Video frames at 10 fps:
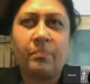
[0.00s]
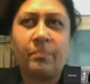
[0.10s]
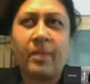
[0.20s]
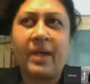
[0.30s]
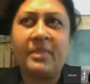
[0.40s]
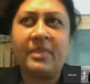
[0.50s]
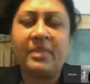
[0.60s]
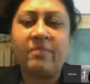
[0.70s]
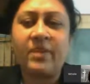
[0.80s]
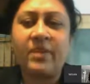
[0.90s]
I
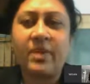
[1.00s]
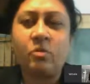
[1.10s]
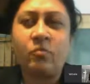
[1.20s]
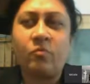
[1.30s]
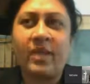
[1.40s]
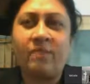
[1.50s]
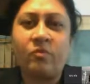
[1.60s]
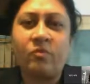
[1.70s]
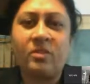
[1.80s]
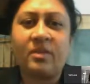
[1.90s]
think we need to wait
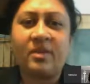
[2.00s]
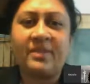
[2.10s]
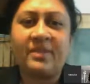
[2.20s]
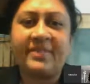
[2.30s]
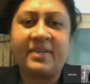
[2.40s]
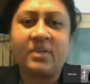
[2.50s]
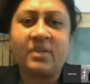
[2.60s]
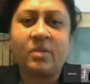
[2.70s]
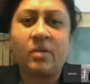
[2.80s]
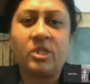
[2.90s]
for the real estate
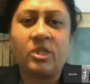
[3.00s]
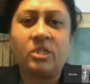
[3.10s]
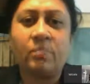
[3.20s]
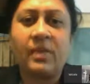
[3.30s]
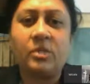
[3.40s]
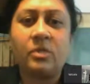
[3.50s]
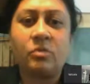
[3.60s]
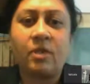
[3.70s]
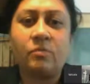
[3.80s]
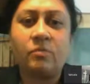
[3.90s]
regulation bill to
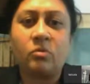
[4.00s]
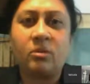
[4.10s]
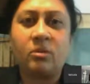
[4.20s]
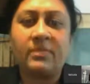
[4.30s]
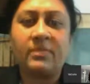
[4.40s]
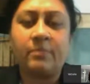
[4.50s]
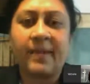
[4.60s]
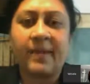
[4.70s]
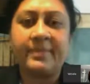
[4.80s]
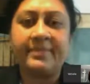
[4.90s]
come to curb this
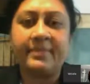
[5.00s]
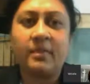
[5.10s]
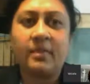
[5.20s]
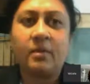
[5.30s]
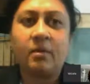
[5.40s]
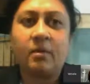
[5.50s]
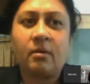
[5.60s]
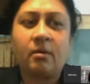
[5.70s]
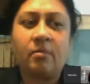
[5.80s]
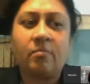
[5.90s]
practice,
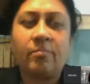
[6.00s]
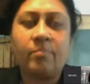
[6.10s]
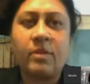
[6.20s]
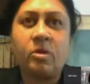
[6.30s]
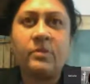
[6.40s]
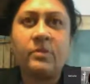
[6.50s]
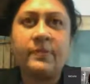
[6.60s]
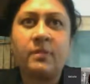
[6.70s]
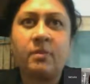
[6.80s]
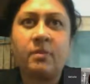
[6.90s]

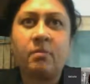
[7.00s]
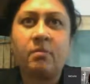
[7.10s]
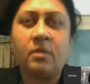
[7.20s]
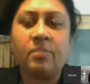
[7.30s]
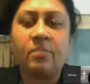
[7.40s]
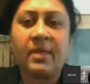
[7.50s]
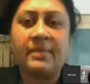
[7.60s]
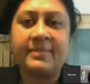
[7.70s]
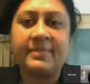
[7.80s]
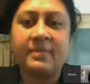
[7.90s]
because it
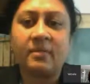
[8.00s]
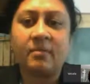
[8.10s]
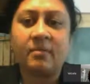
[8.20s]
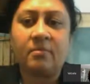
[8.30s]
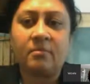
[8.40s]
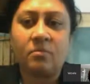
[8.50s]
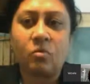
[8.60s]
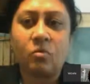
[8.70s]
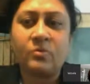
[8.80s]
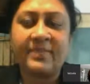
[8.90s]
makes
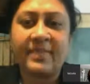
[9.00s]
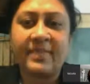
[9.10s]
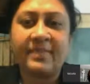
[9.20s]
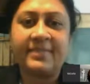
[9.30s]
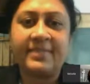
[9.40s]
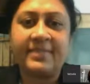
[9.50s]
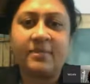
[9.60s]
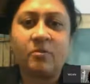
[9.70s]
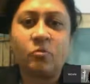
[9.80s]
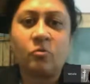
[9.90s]
no sense
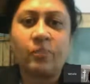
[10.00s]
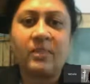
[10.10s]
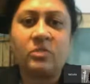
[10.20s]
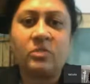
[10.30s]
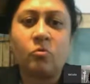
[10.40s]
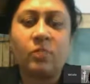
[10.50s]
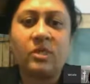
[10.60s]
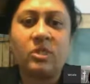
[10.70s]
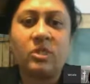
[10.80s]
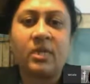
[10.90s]
to pay so
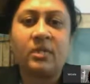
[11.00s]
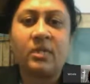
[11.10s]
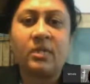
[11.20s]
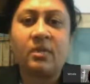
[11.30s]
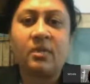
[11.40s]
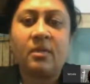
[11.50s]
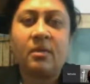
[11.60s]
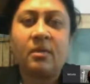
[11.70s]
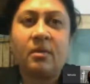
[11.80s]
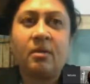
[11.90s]
much and then
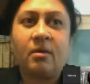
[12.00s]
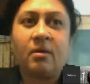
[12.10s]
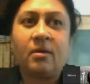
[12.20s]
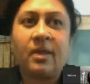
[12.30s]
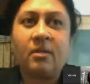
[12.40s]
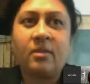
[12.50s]
get the